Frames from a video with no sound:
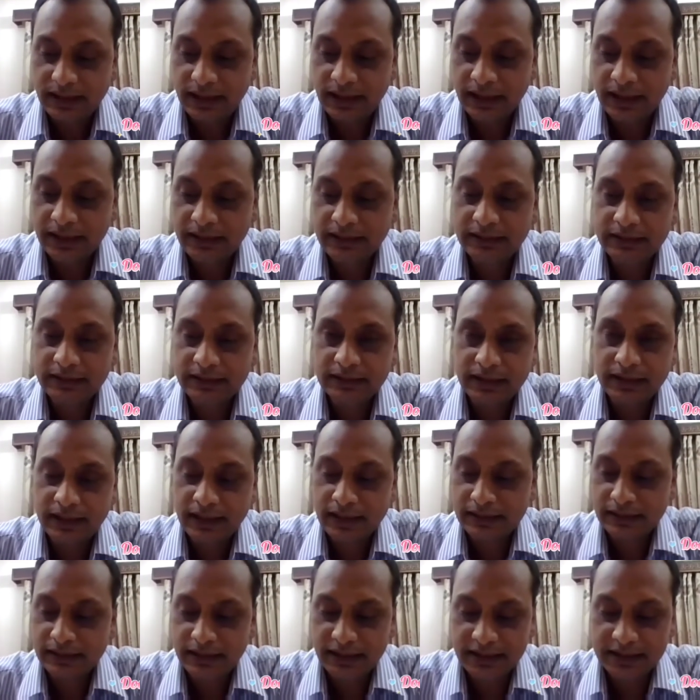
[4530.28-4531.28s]
eye
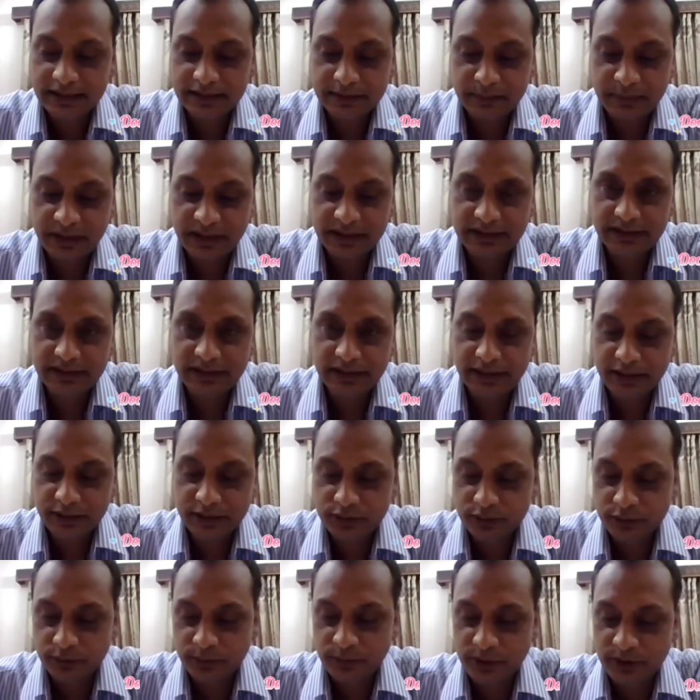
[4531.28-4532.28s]
and less margin
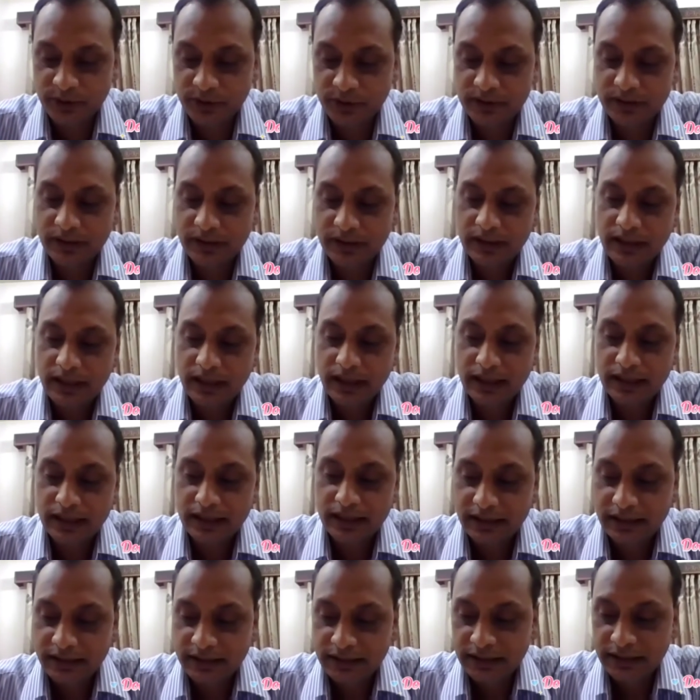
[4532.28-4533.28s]
entropion
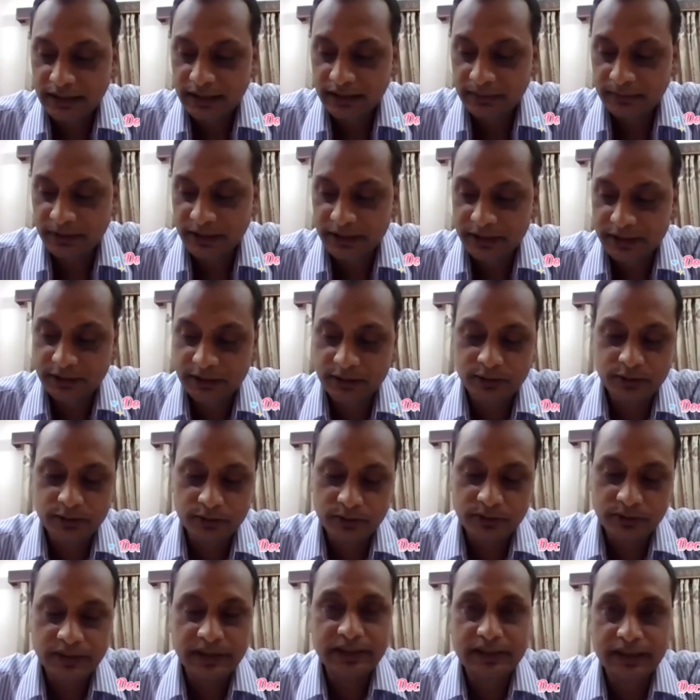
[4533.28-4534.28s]
and inability
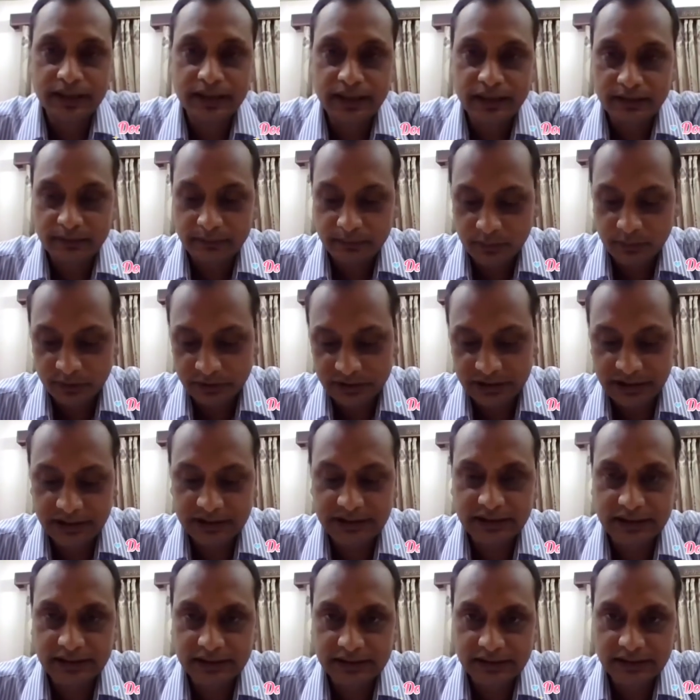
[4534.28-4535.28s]
to retain
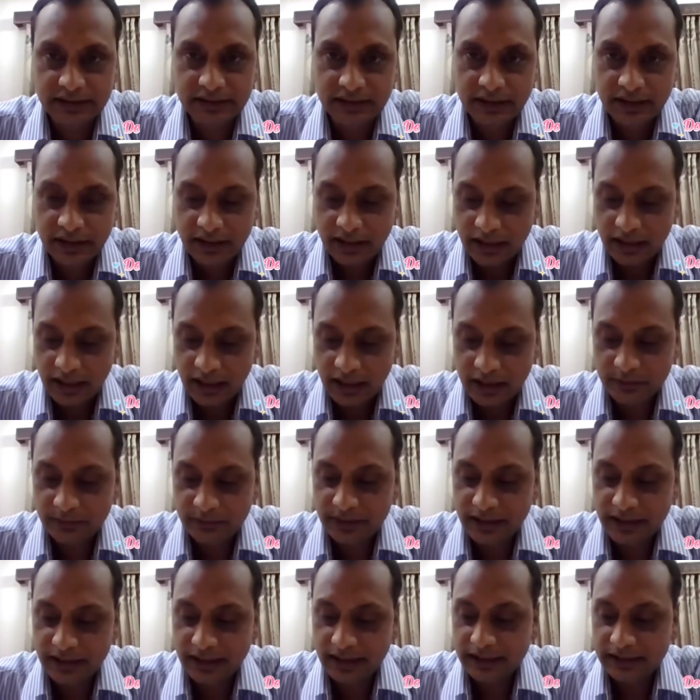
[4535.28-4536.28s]
prosthesis. How
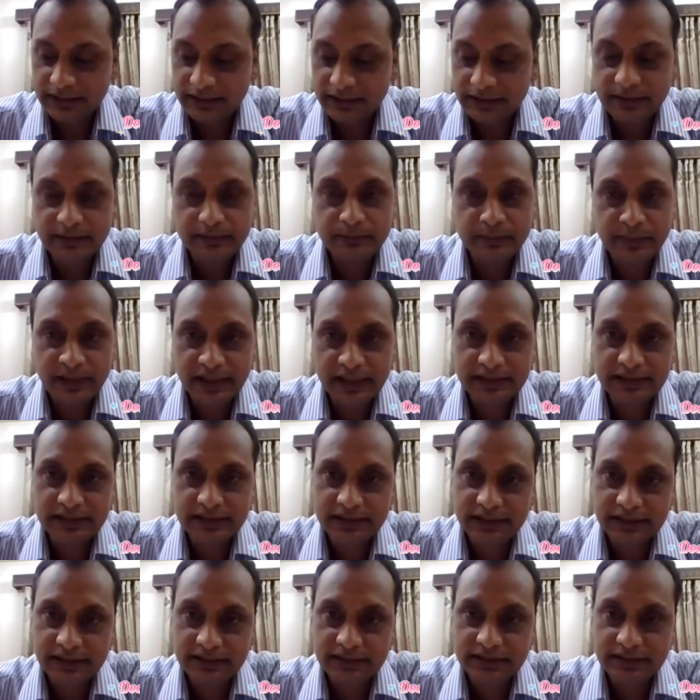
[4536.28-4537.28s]
can I manage
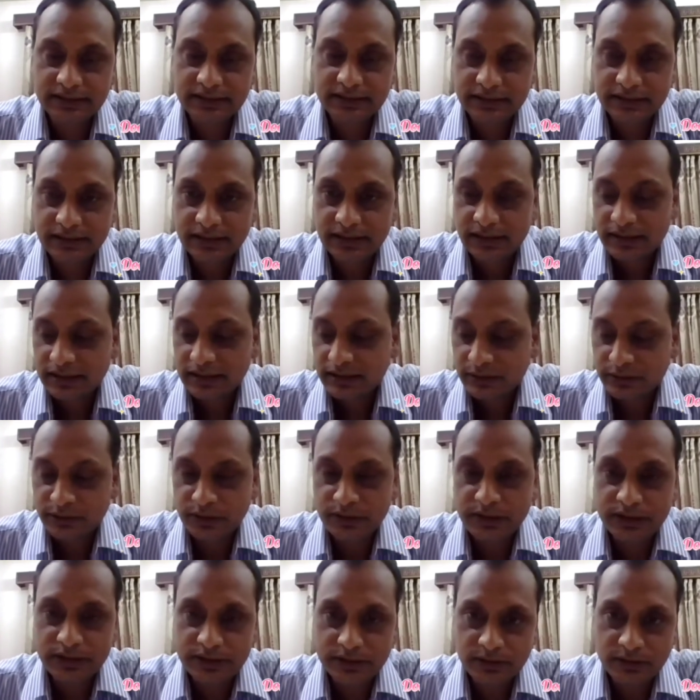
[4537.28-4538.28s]
this
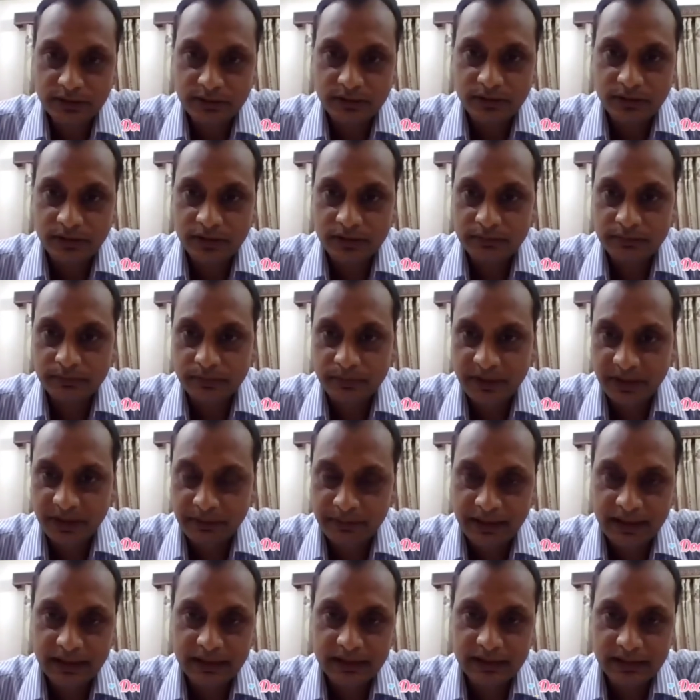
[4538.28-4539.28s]
condition or
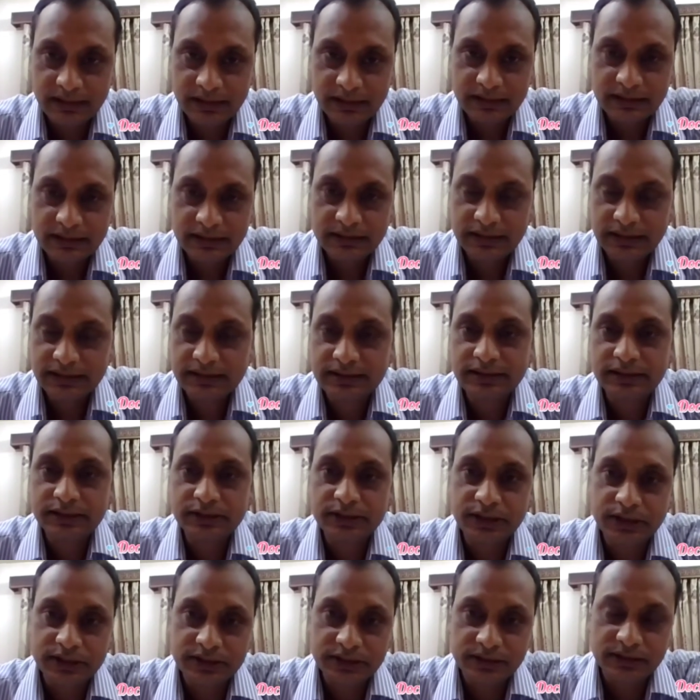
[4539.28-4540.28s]
prevent this
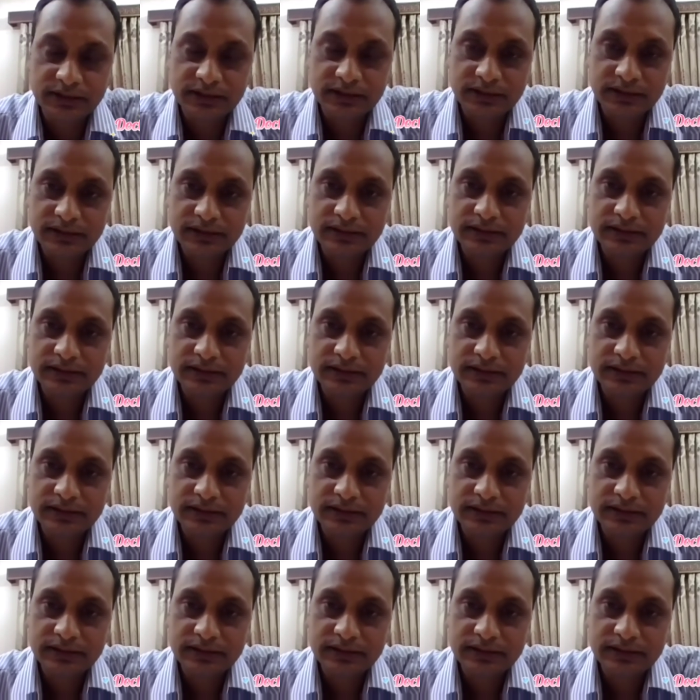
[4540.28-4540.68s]
situation?